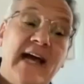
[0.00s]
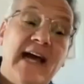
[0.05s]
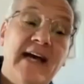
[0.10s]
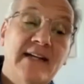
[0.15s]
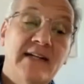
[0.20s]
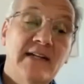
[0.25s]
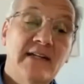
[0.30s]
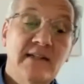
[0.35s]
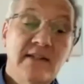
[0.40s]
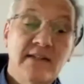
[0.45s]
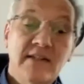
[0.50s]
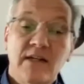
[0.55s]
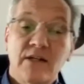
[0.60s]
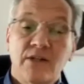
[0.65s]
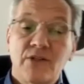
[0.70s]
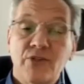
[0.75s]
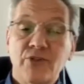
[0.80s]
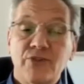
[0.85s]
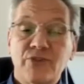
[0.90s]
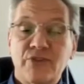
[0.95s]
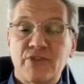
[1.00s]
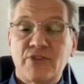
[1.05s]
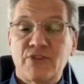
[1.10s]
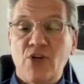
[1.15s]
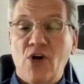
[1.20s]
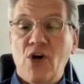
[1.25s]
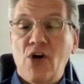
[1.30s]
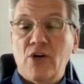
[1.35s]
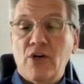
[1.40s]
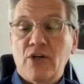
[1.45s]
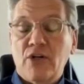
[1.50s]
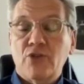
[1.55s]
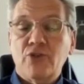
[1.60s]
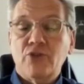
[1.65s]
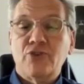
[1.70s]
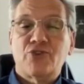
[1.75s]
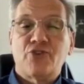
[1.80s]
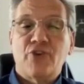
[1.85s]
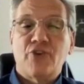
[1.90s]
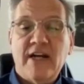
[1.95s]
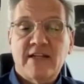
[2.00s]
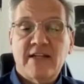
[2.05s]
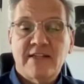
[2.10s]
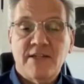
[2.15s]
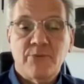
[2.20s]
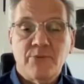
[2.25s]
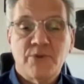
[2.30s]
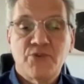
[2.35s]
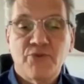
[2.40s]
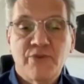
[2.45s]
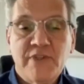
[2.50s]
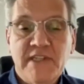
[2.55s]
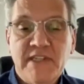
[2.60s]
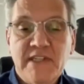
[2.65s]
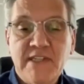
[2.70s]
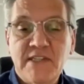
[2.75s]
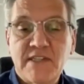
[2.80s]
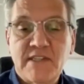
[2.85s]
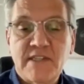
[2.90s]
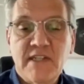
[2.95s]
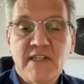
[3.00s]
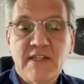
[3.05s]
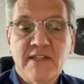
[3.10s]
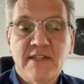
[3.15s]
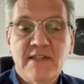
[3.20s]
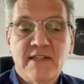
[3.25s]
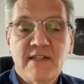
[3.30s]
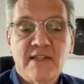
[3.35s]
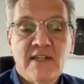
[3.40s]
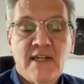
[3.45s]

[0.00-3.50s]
had a good song, a good track that was released, and